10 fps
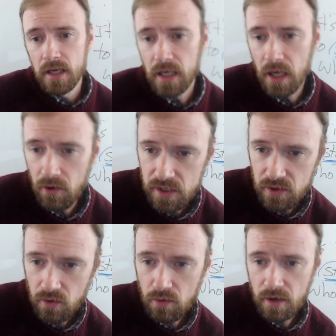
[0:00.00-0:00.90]
Now,
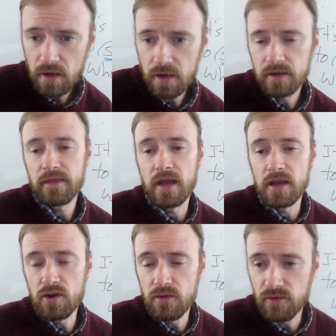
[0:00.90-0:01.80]
Hastoka,
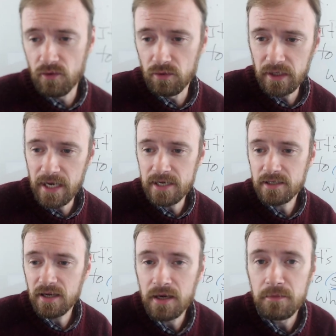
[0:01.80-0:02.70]
thank you for only
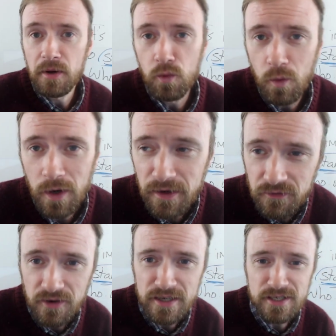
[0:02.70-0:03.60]
asking about one
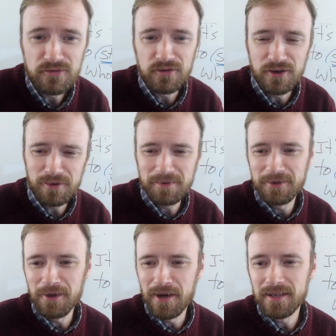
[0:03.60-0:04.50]
phrasal verb,
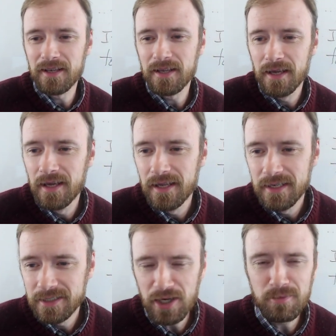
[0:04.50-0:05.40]
not
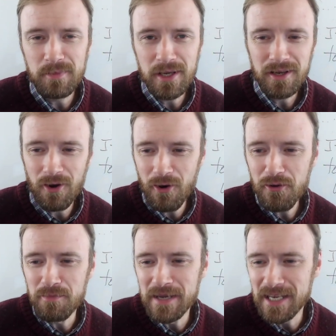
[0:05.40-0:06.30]
tell me all
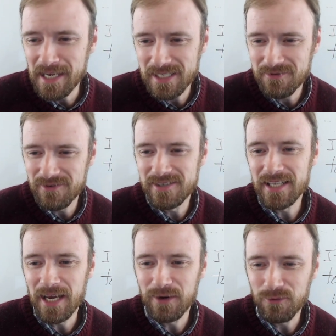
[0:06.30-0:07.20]
the meanings for
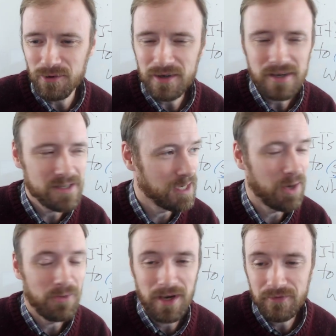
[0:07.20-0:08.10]
stand for, because
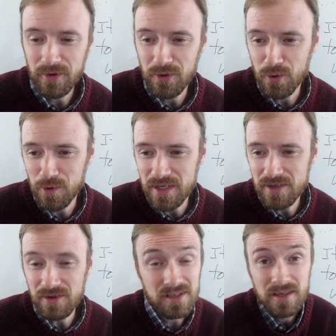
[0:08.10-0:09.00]
I would have to do
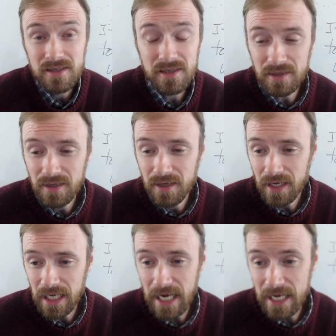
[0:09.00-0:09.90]
research because
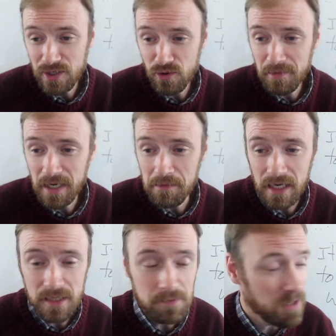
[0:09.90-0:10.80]
it has so many
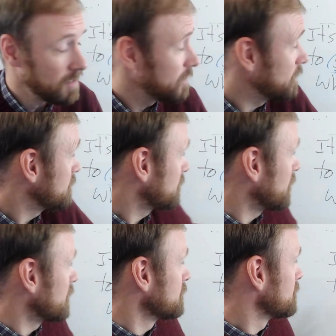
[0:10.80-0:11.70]
meanings. But in this
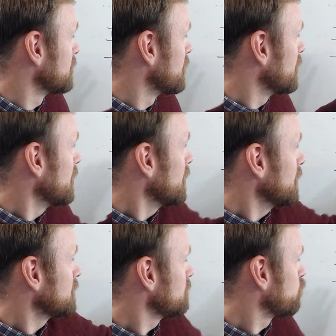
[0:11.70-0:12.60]
case,
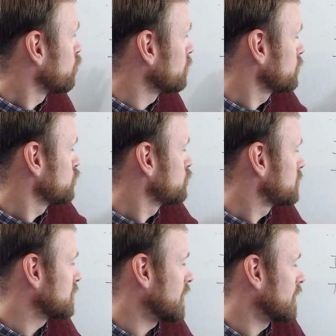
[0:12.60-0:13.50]
it's important to
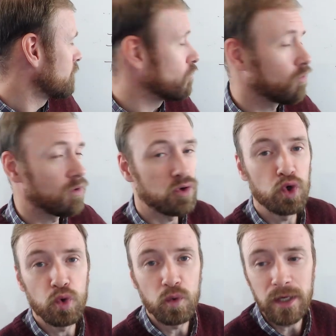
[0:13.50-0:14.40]
stand for
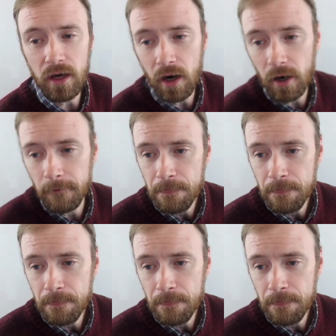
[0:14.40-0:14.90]
who we are.